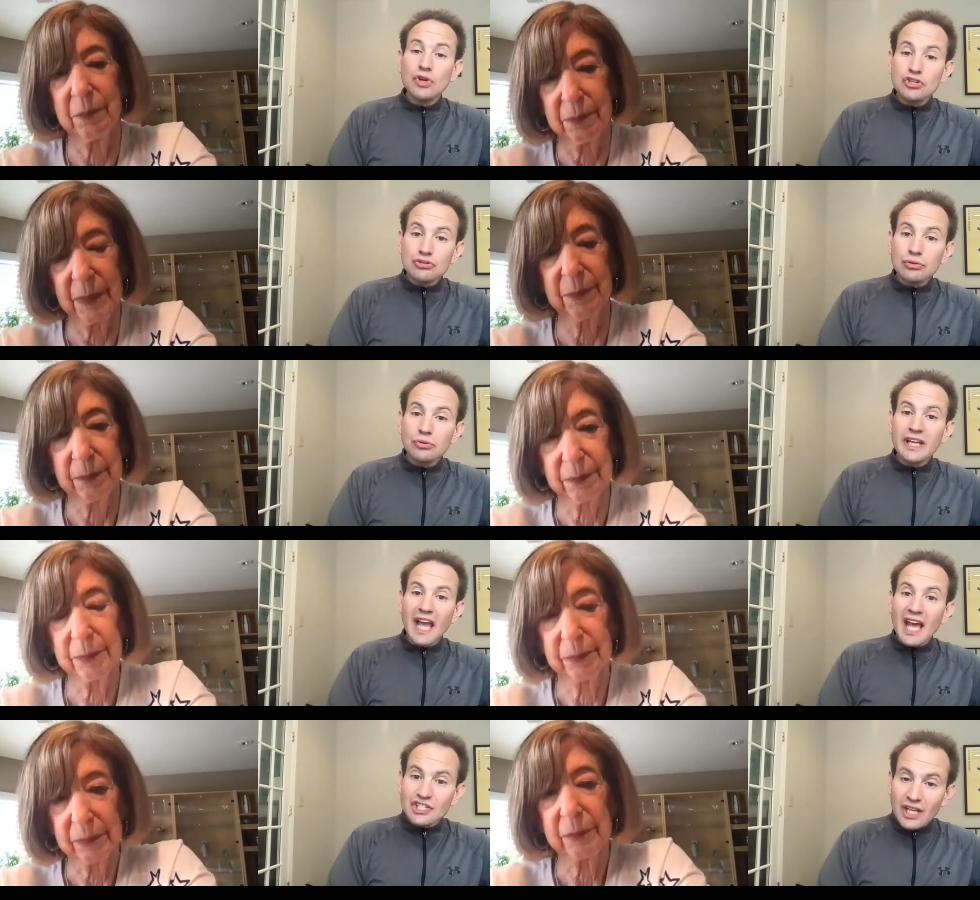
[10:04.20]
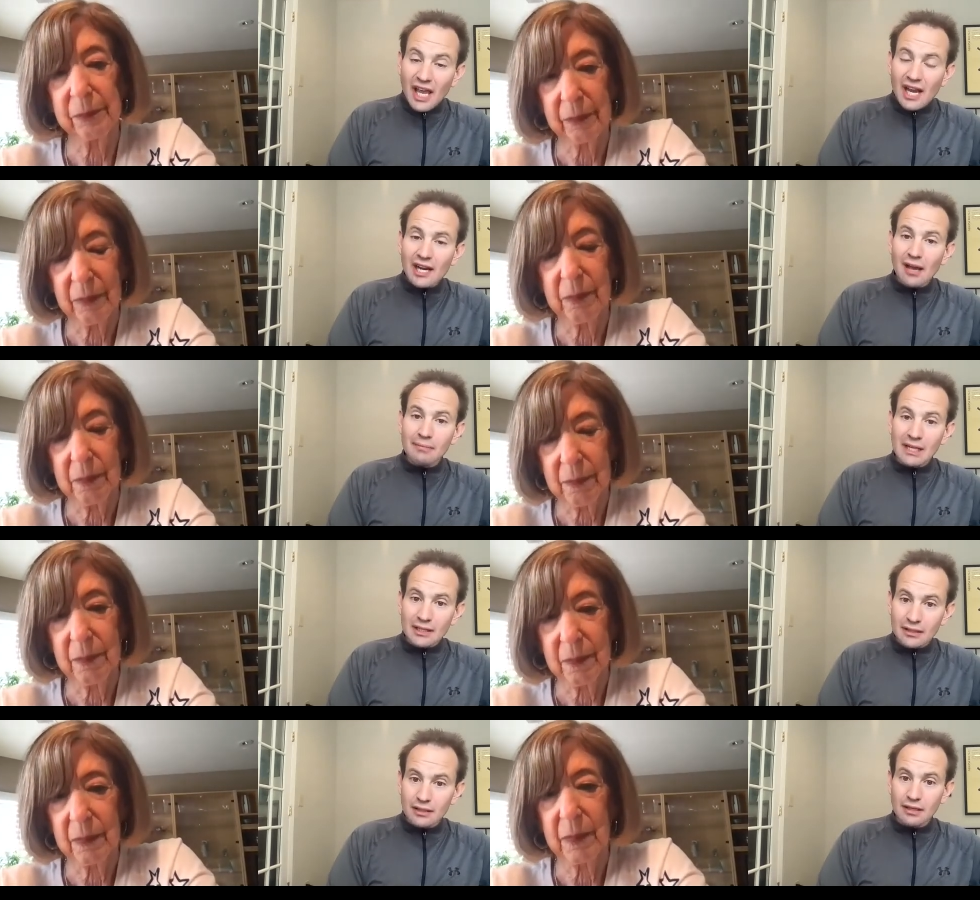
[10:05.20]
Speaker 1: could truly educate. I
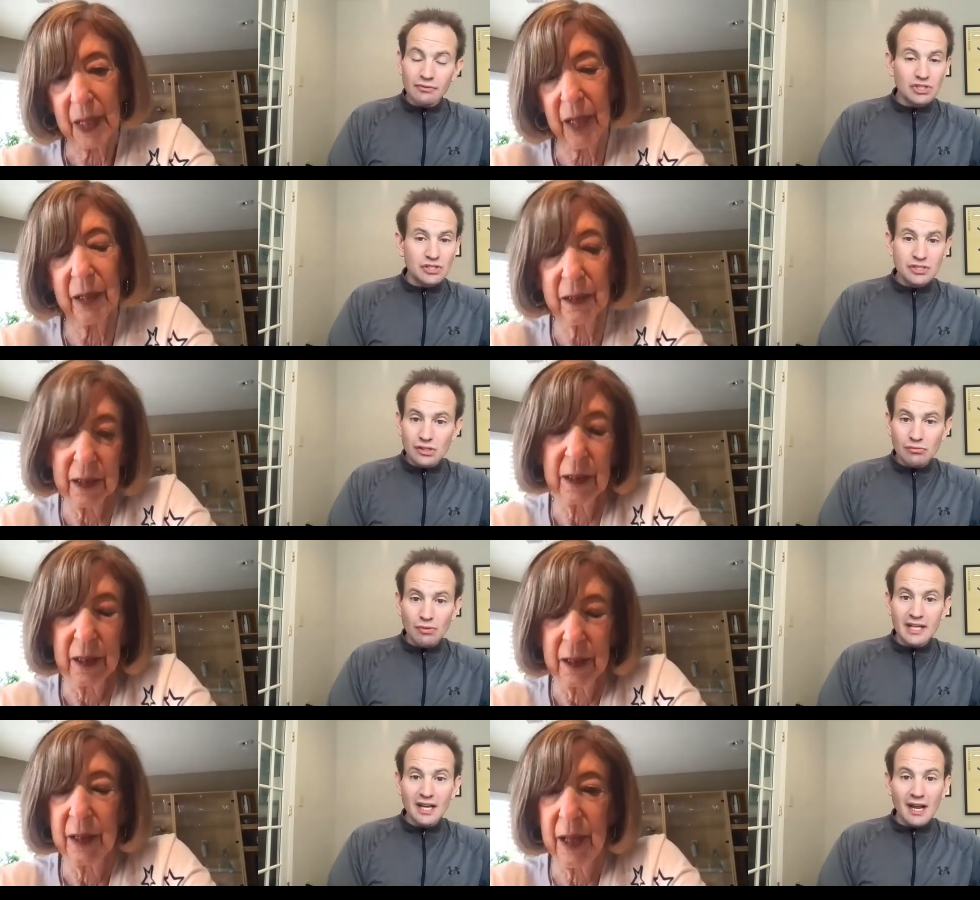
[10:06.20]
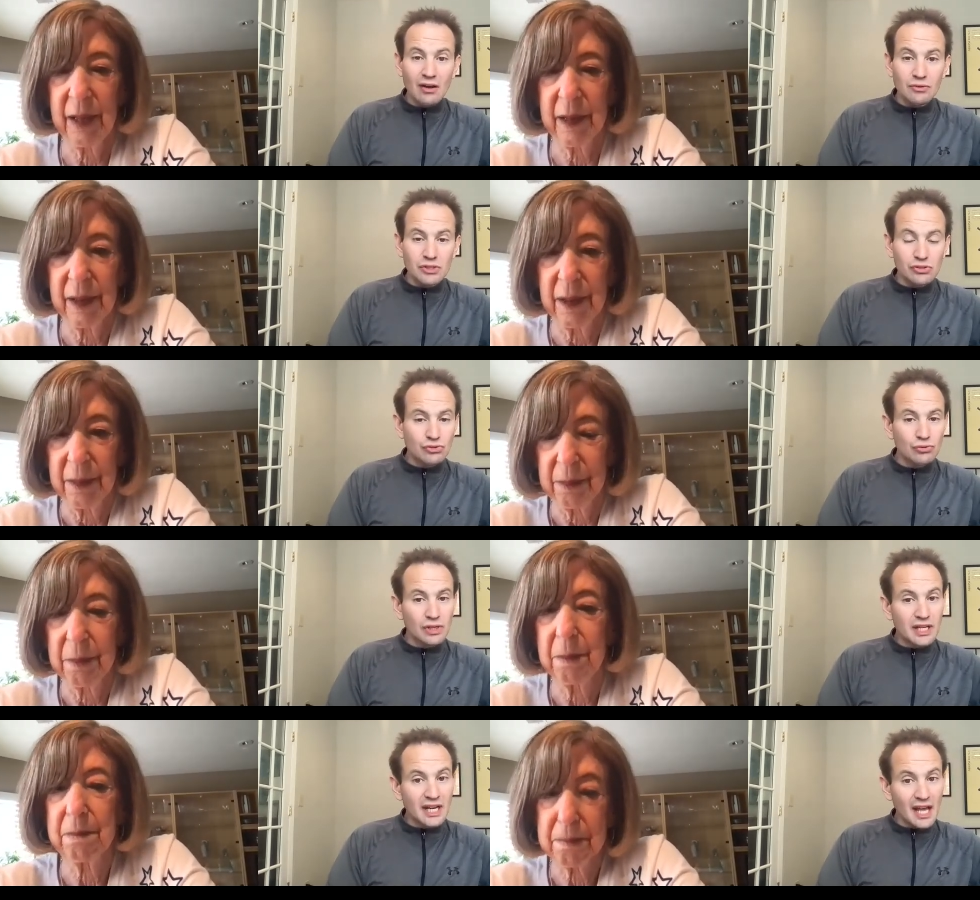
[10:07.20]
mean, even yeah. just right now, you
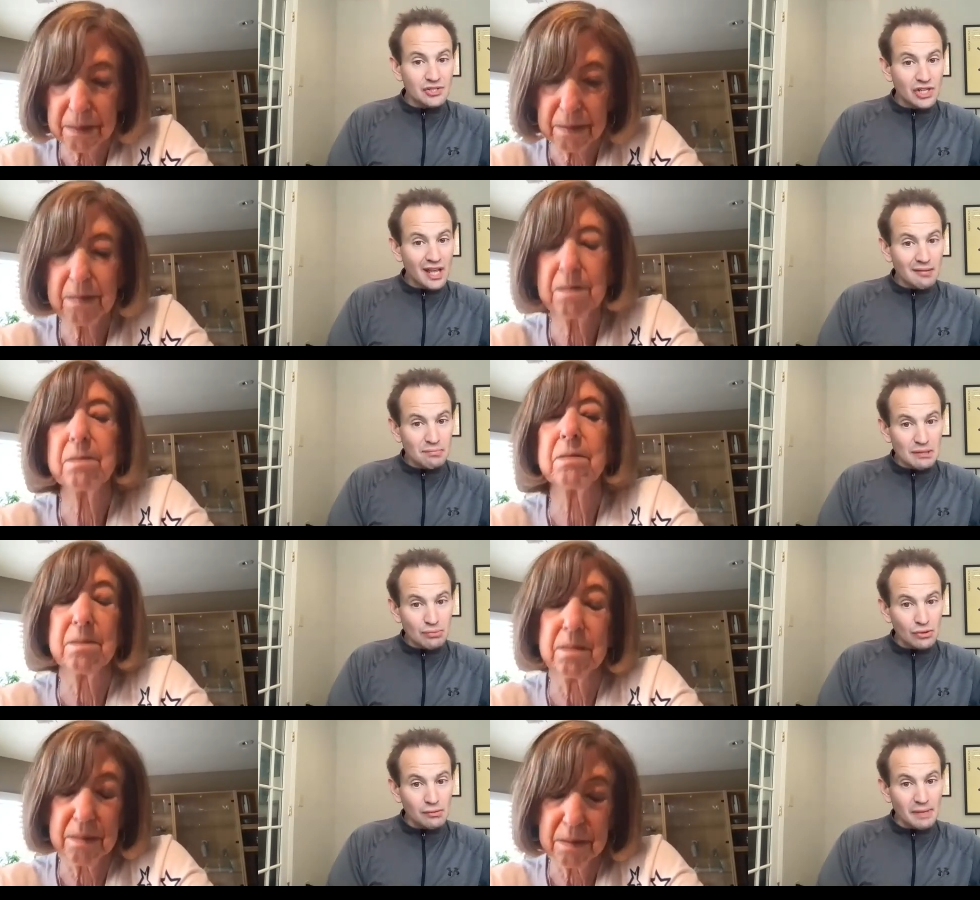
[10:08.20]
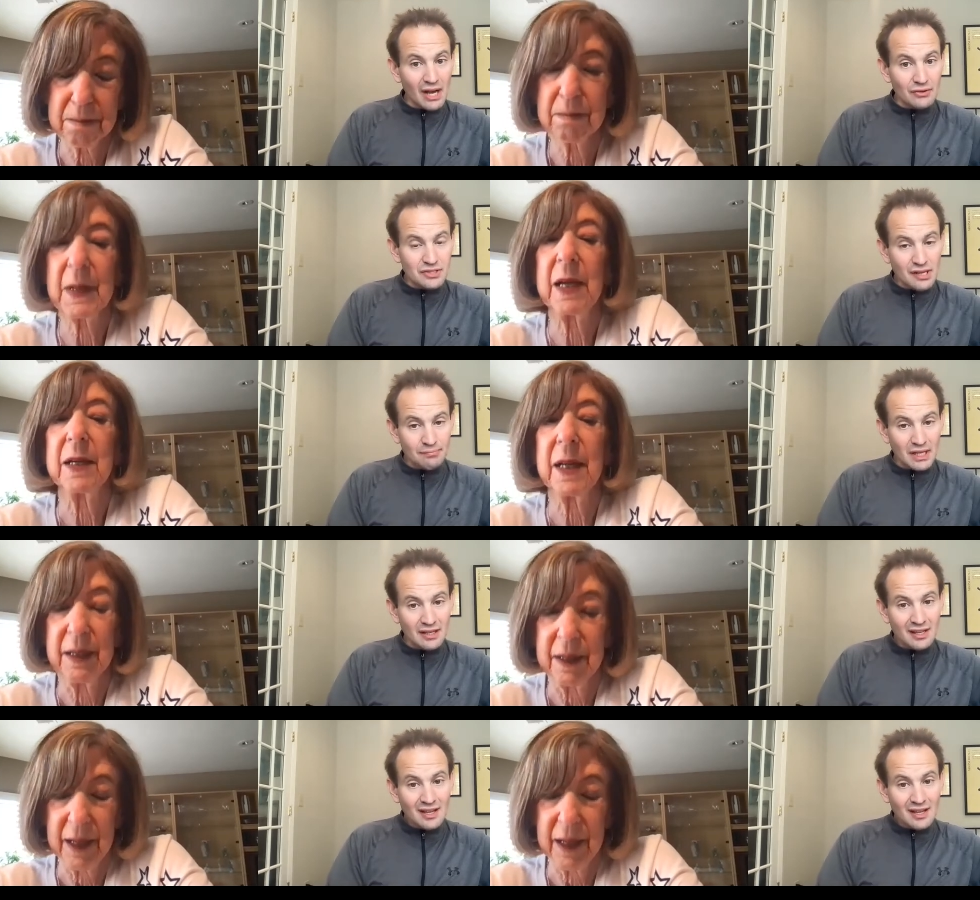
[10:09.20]
truly can educate people about something.